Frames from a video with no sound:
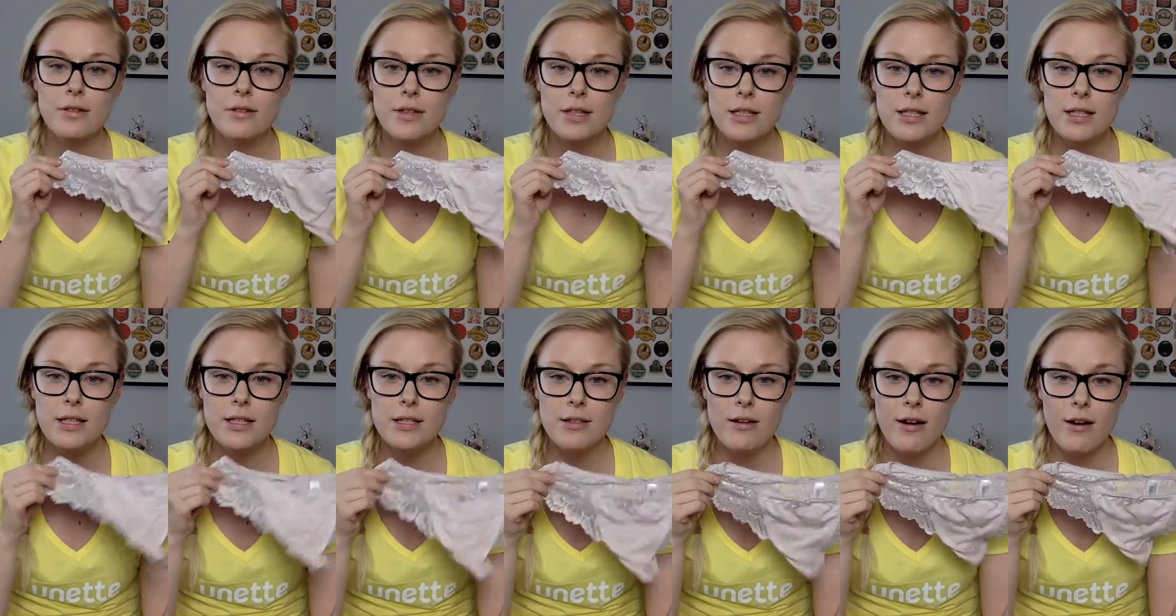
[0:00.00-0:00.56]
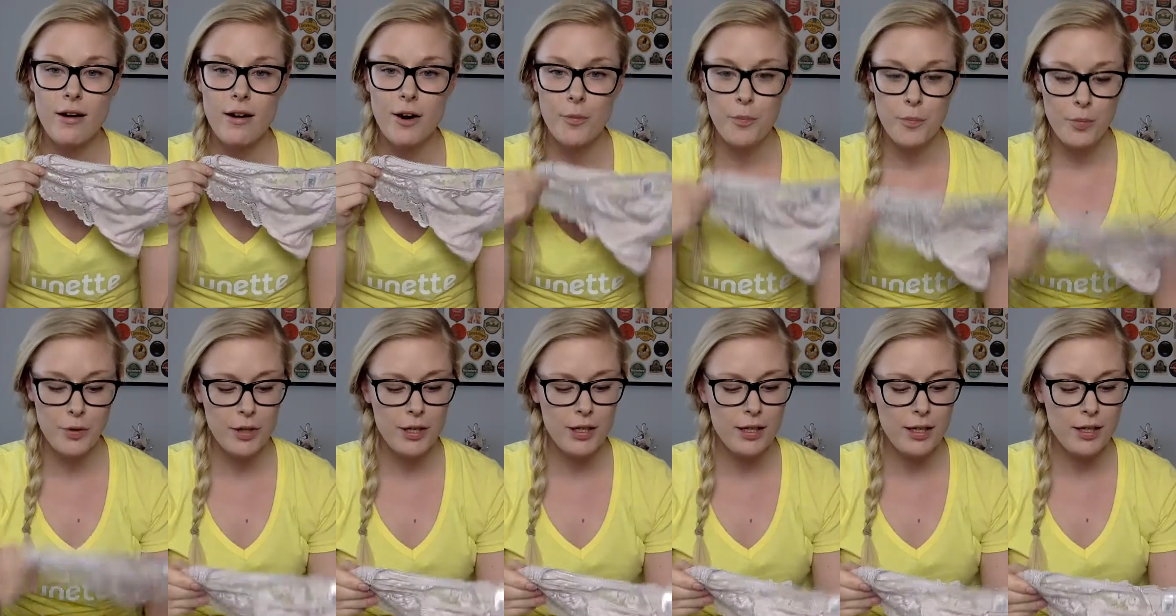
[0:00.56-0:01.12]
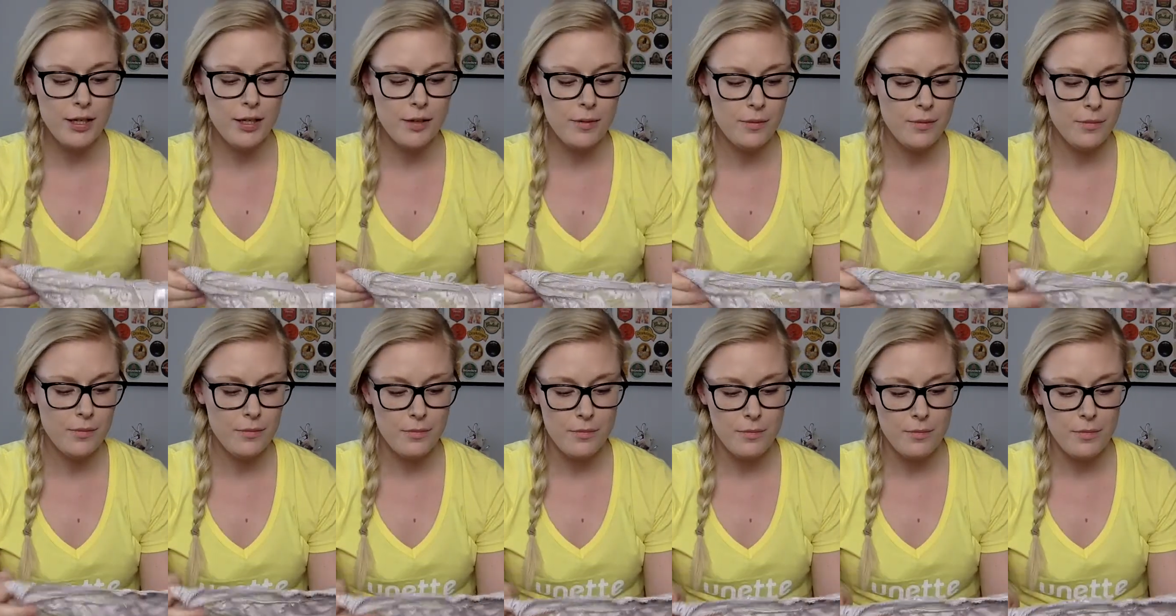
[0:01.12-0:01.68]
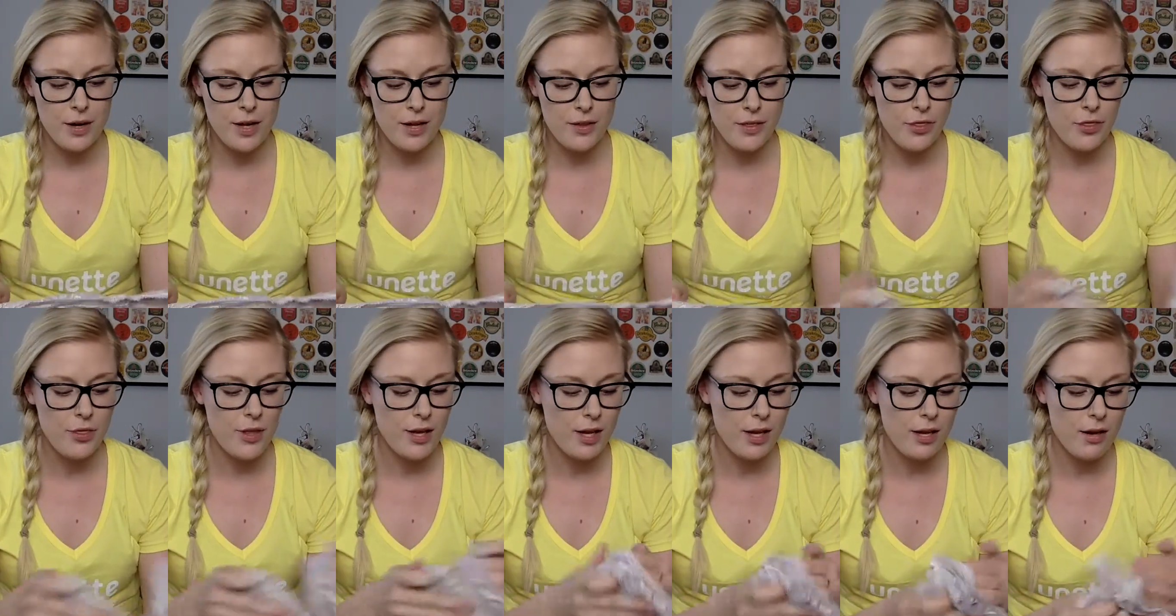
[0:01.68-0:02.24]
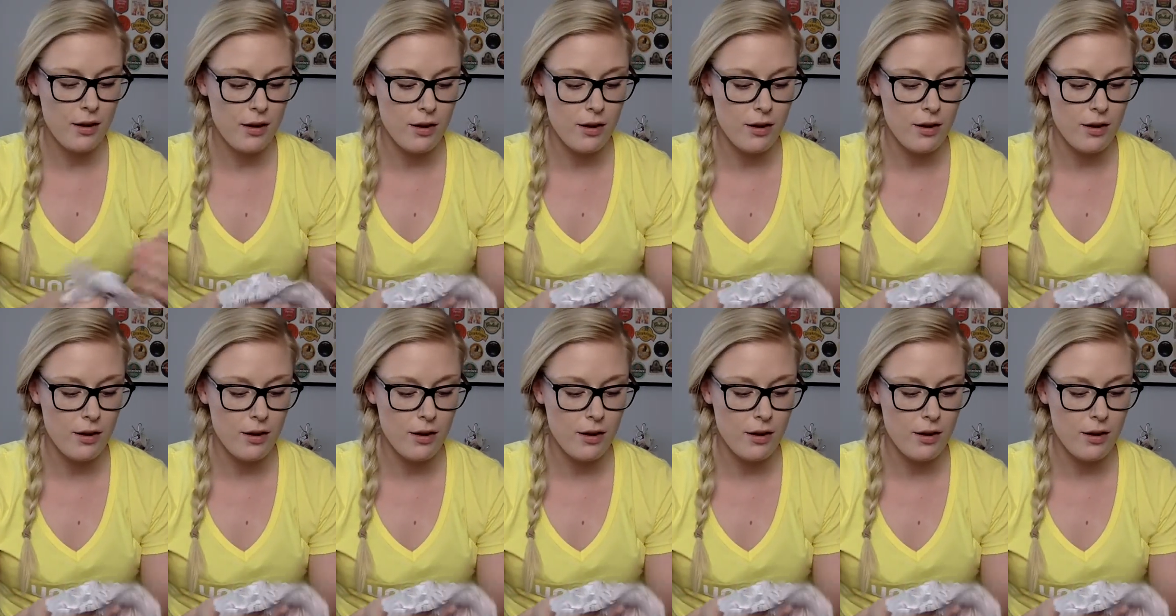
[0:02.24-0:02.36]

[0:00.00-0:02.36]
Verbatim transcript: these are pretty, but they